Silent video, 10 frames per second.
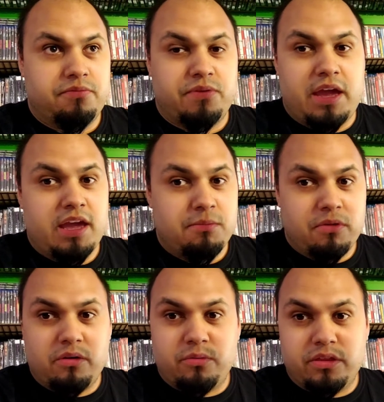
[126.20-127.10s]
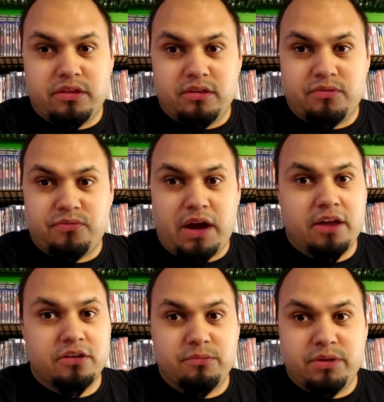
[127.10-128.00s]
fame, with his
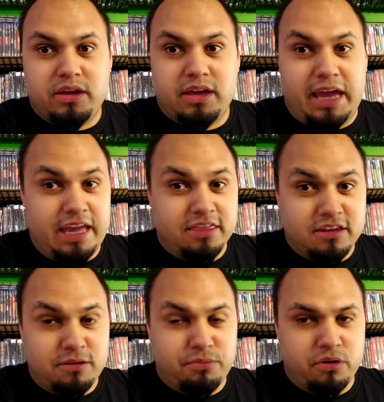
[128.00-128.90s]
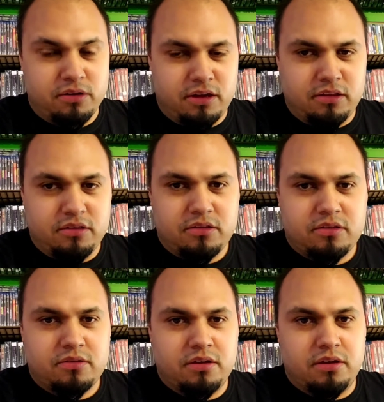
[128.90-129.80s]
father being Anthony
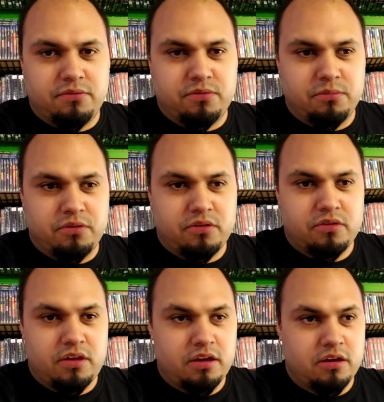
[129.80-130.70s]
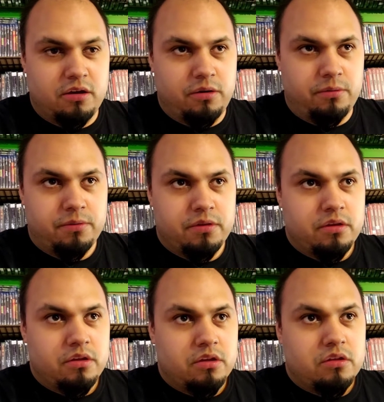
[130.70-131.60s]
Perkins from Psycho.
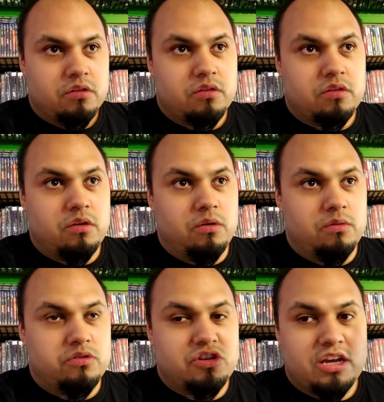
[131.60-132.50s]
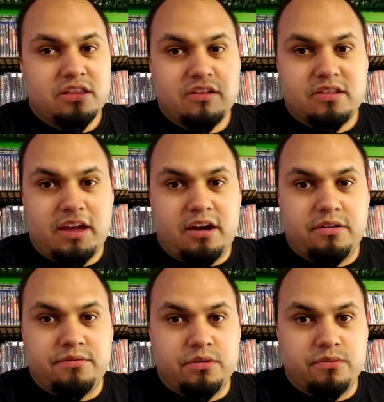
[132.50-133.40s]
So check this
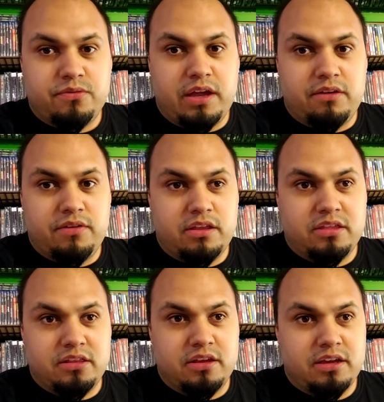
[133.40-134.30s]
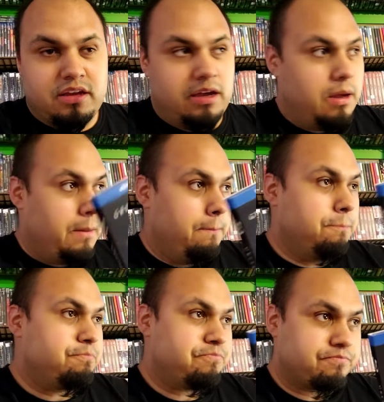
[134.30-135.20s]
out if you're a fan of anything like
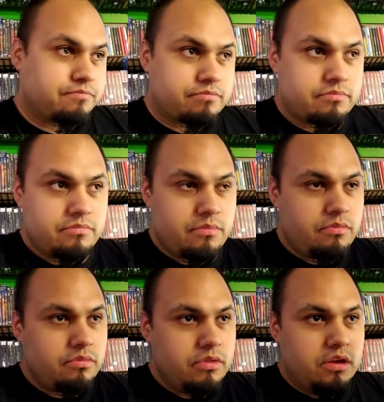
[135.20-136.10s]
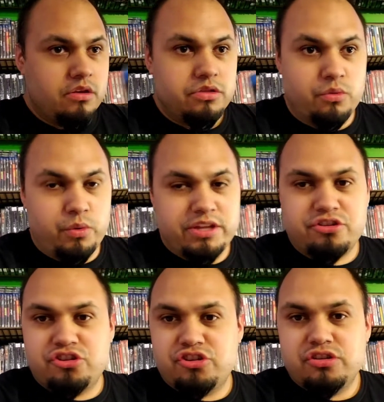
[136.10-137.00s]
The
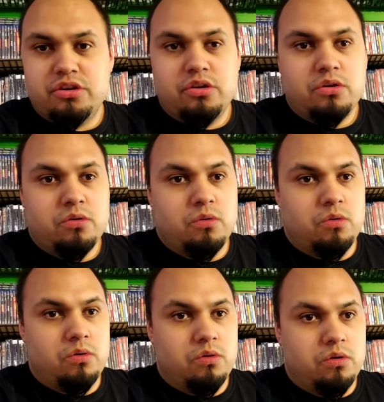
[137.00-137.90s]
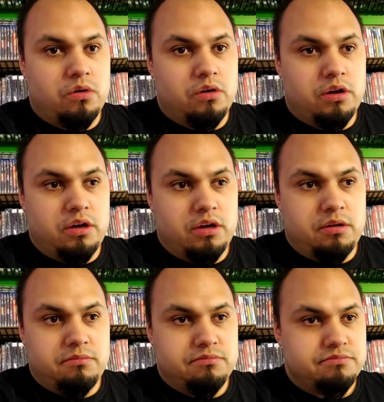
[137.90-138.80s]
Witch
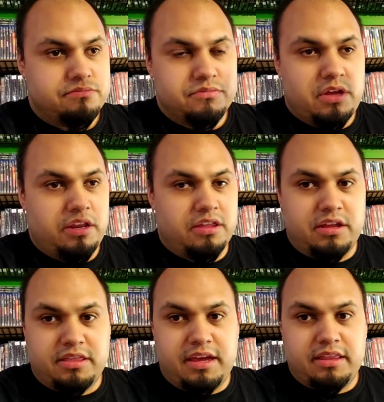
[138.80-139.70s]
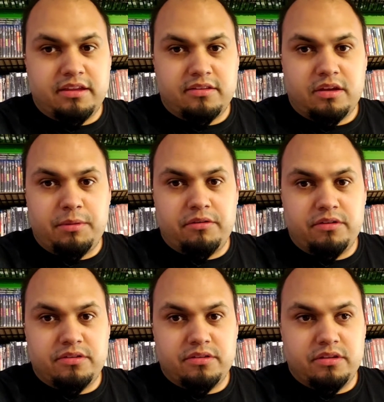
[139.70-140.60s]
or anything like that that's come out
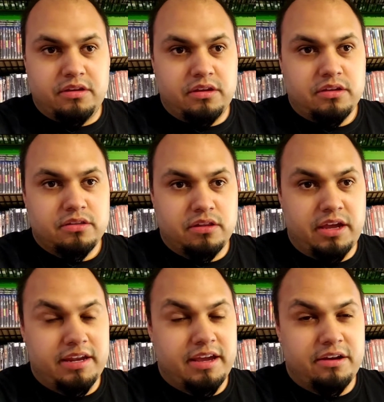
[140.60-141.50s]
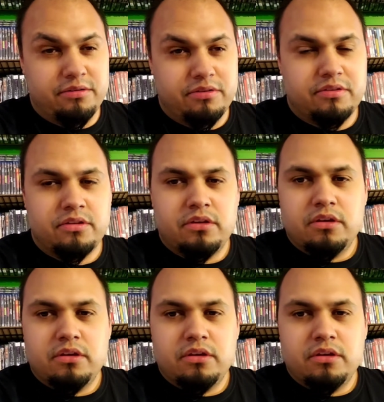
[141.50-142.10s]
recently. The Lighthouse.